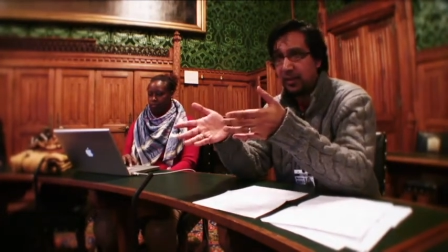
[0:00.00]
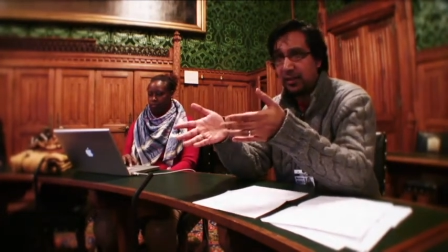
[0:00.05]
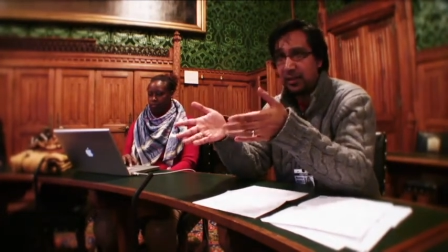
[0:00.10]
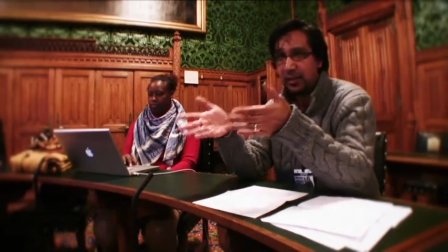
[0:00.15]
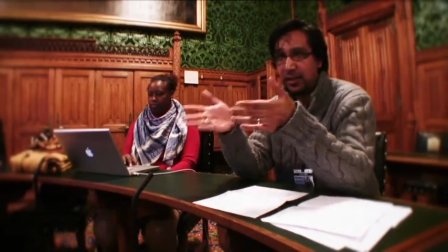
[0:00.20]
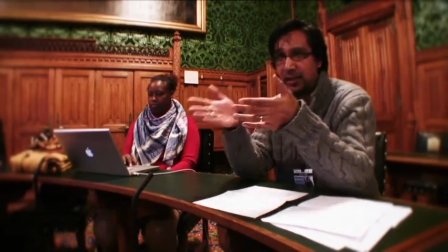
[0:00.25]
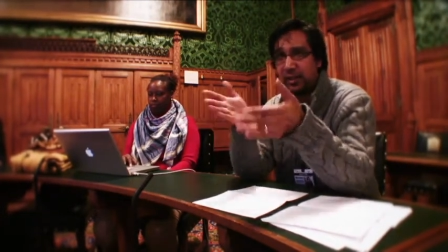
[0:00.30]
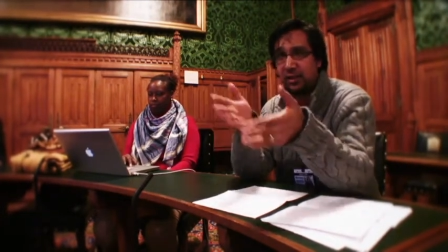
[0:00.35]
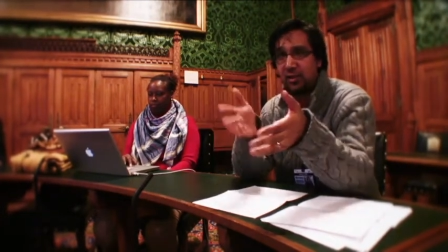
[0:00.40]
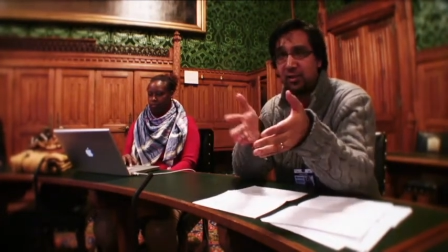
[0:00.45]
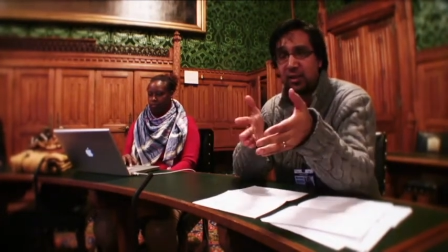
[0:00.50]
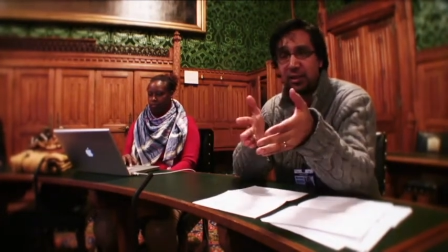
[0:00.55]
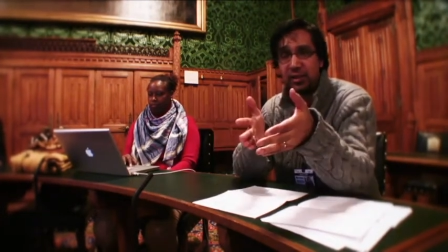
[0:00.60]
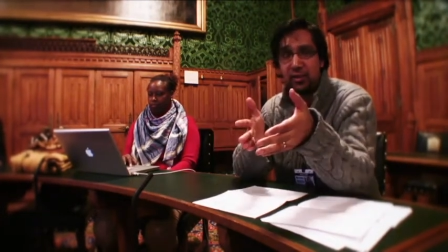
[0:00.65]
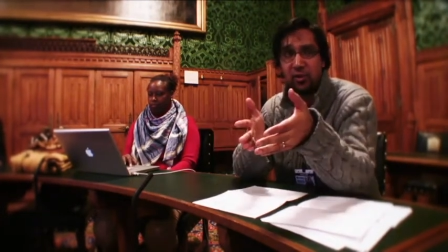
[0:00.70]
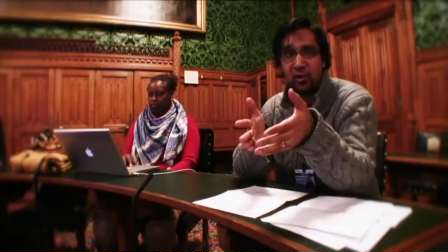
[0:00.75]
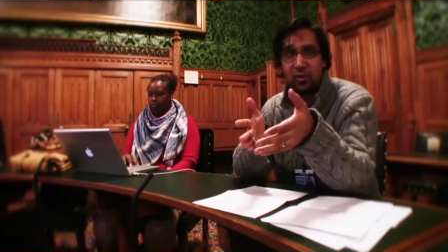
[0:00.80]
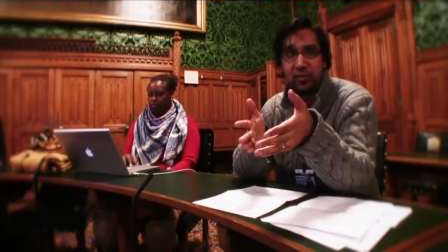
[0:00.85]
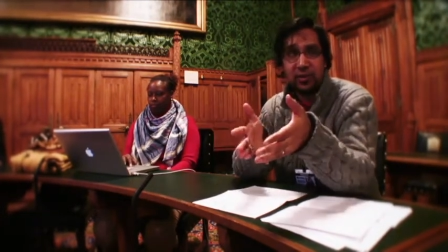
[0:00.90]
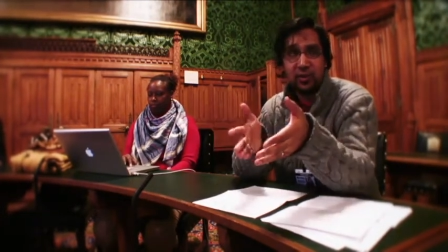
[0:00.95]
is it an inside
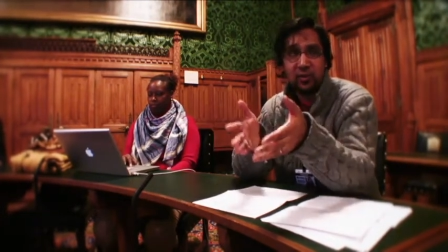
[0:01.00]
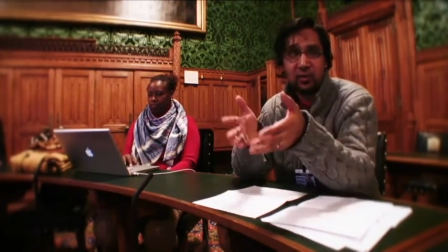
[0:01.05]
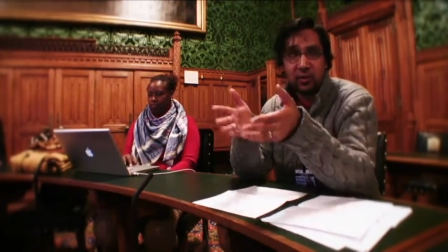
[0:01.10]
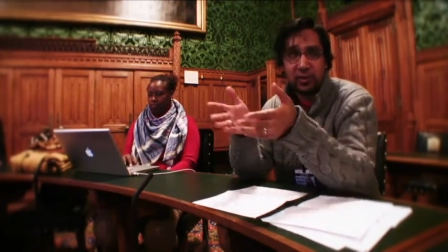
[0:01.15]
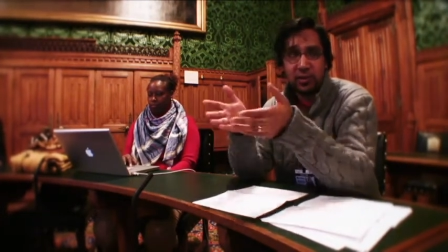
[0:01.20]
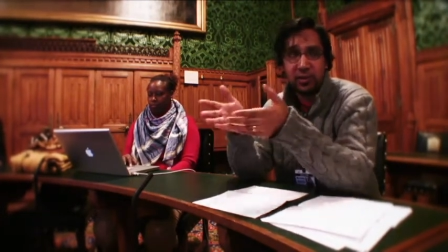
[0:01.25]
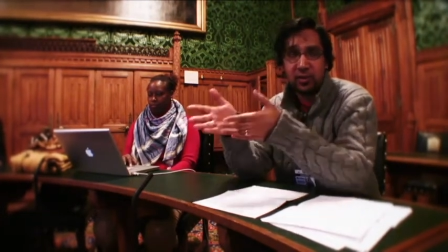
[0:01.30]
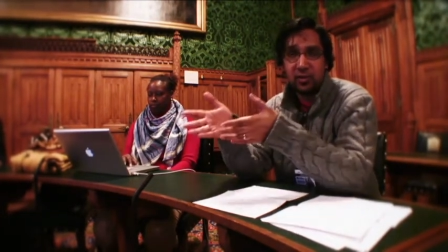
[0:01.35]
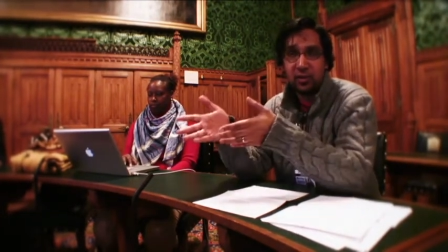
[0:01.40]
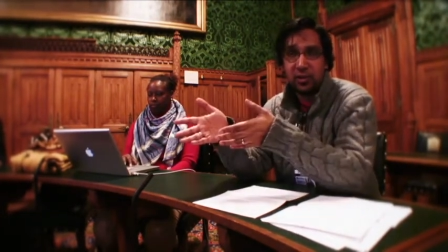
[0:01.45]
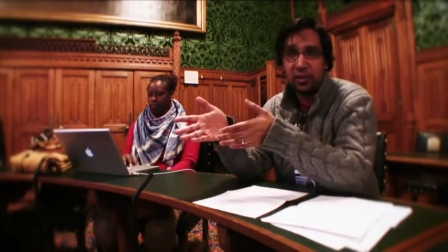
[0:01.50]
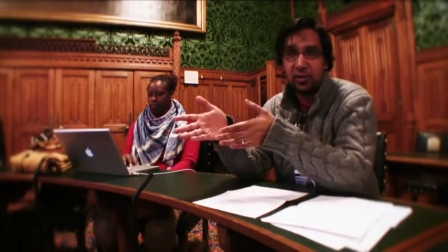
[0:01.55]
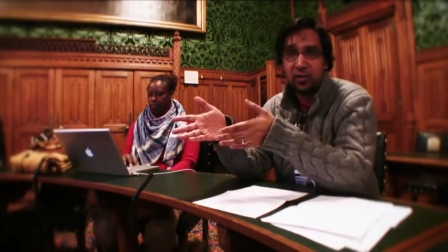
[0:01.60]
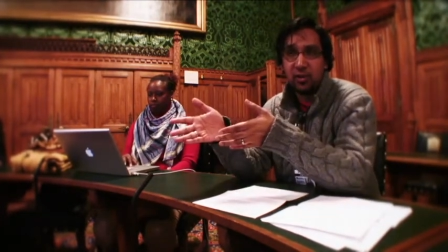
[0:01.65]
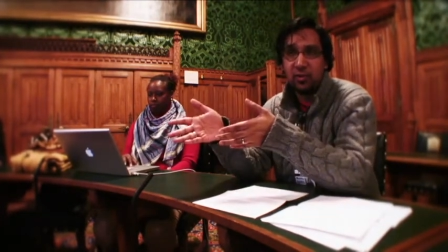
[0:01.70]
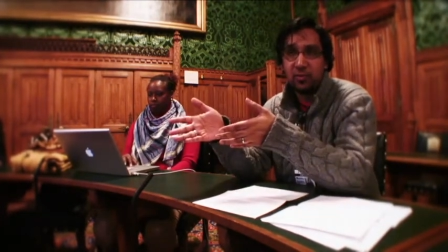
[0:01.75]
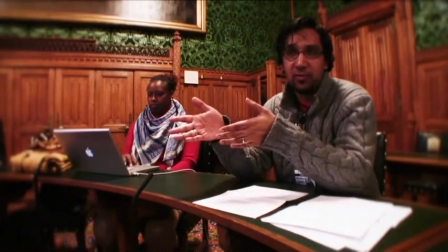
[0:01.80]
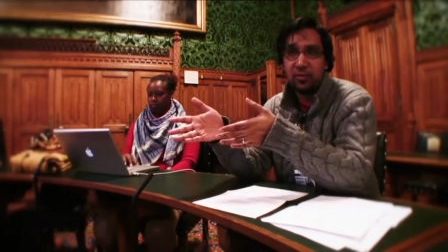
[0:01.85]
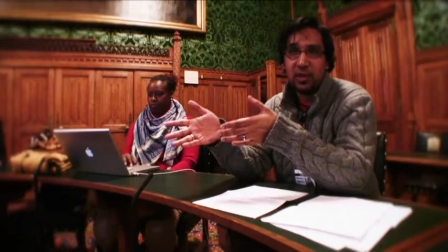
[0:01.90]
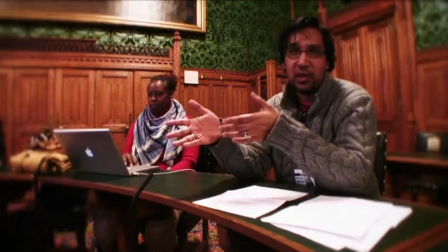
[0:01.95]
job, is it not an inside
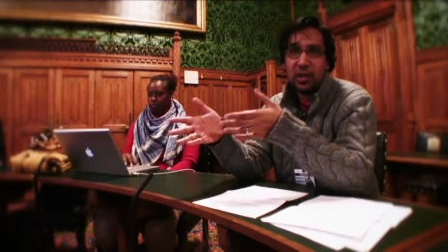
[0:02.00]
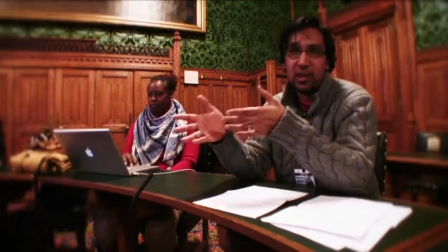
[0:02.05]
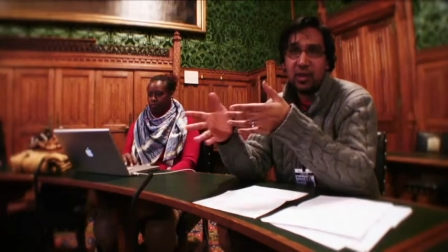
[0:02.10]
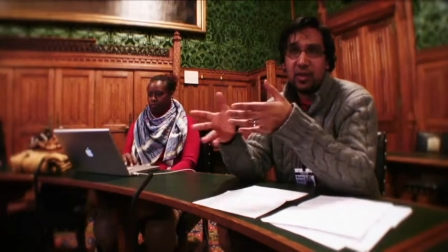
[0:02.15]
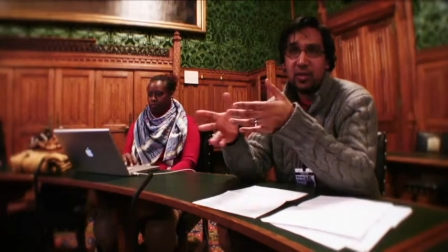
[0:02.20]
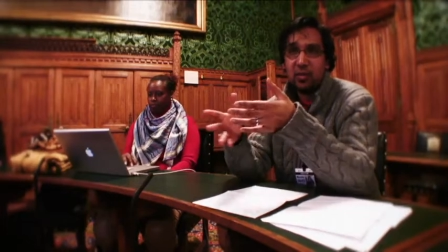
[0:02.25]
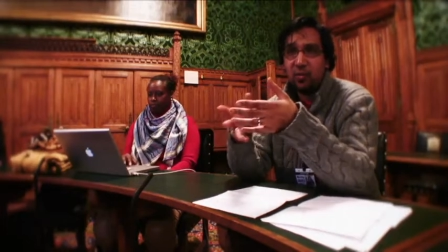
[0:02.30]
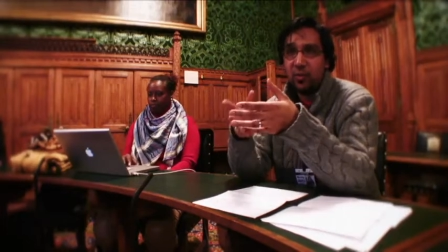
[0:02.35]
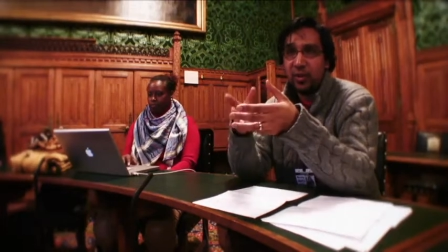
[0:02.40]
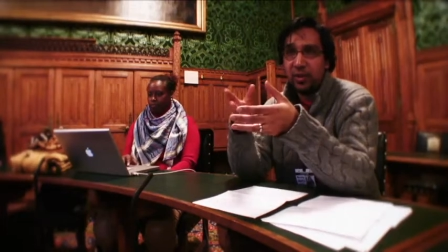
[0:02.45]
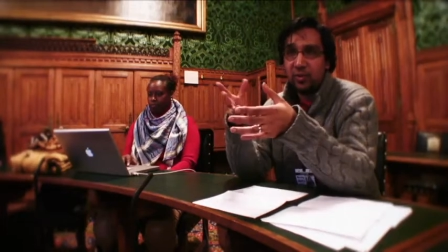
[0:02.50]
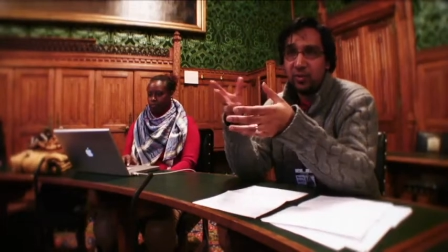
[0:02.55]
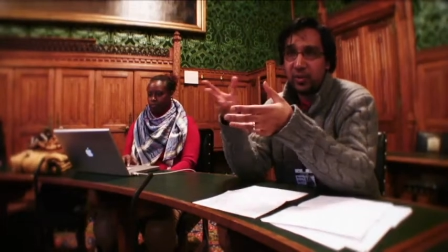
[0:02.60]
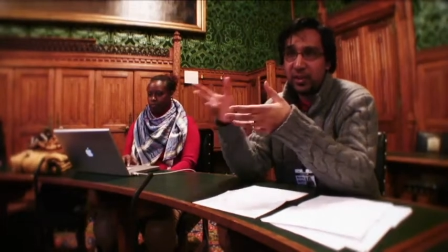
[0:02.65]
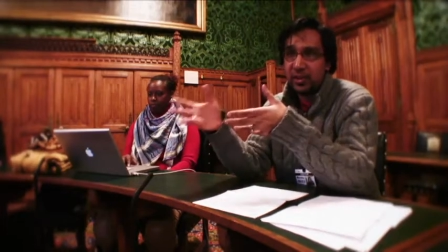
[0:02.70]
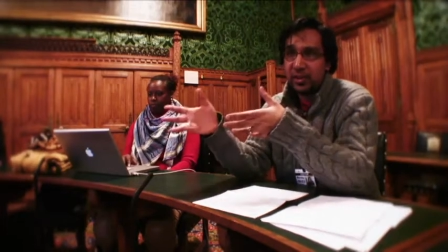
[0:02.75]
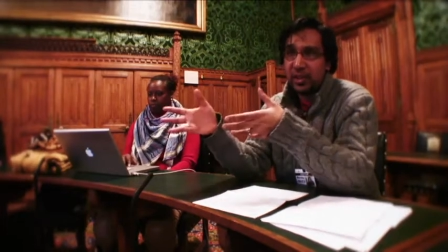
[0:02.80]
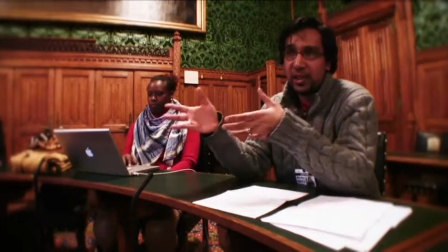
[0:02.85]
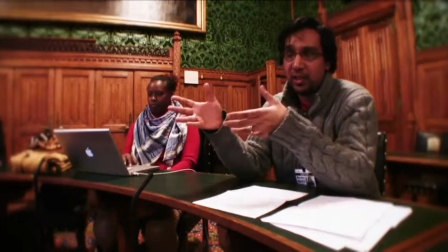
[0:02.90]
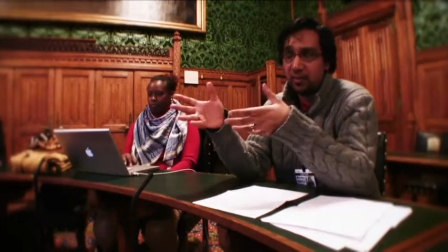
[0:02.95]
job, where do we
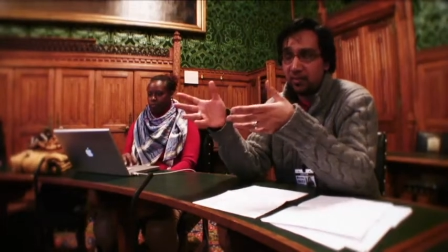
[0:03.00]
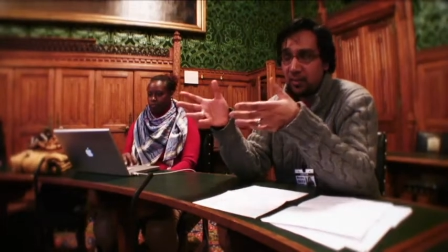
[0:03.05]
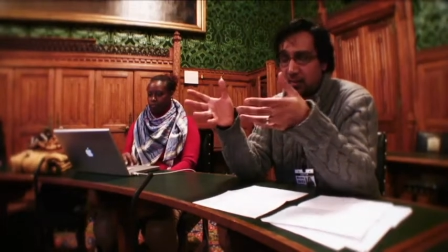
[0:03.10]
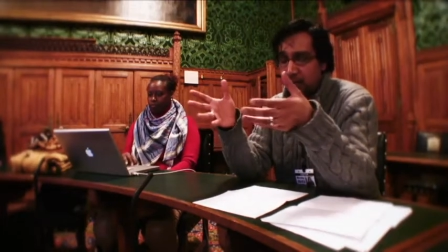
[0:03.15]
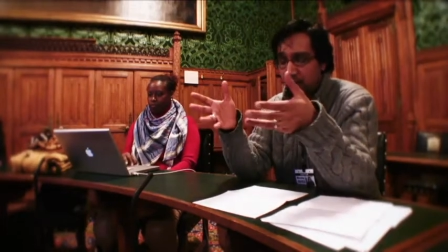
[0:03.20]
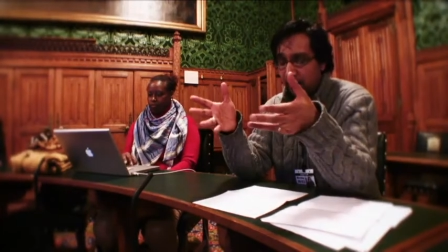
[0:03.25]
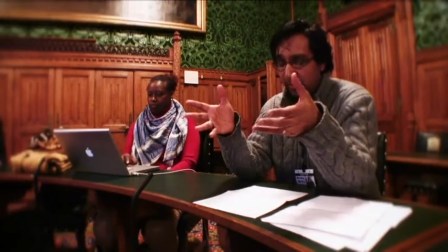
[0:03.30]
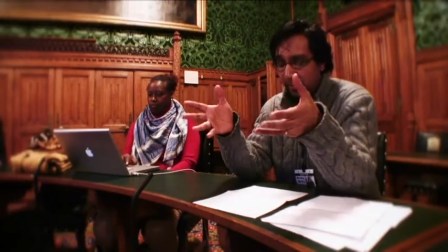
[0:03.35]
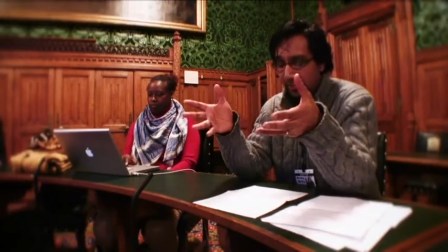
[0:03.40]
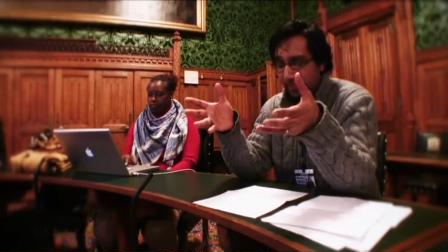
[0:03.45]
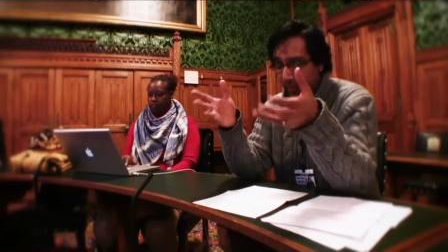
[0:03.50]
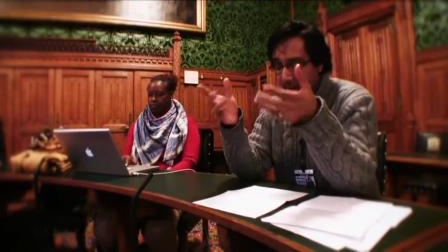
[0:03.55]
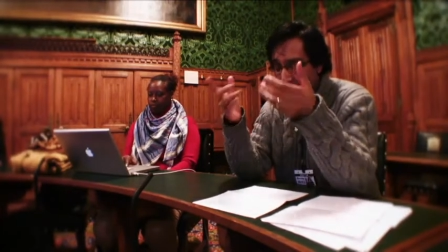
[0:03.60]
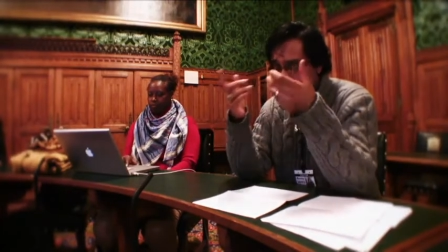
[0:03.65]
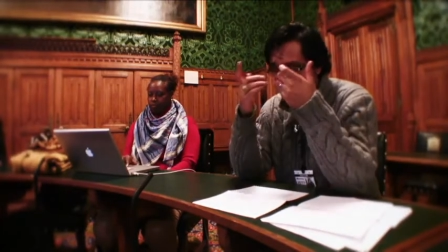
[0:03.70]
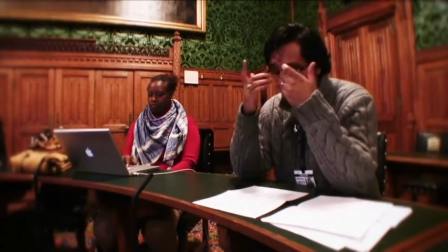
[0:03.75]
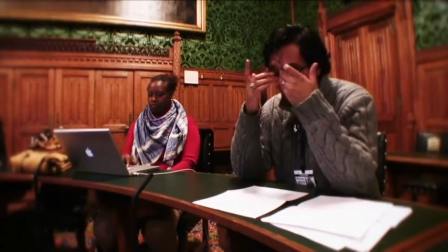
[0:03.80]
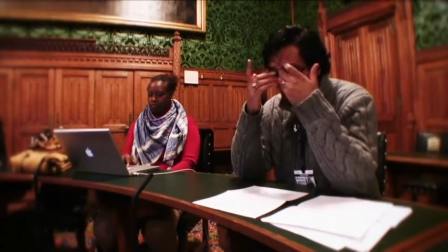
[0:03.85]
stand, blah, blah, blah, blah.